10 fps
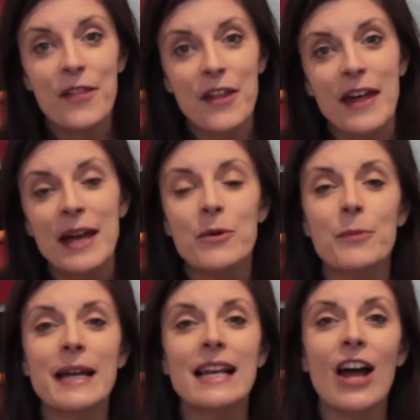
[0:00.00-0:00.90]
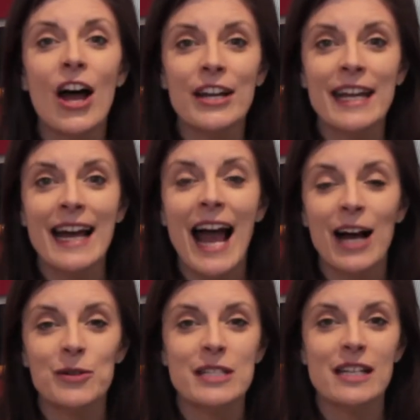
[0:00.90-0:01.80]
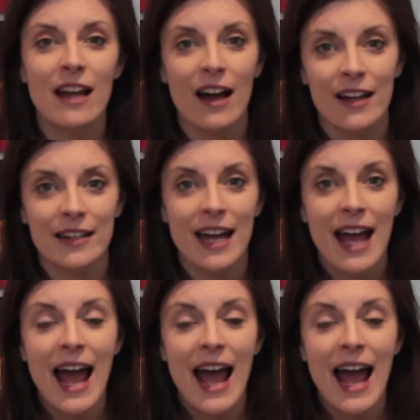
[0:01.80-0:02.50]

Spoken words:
that they will be learning how to learn,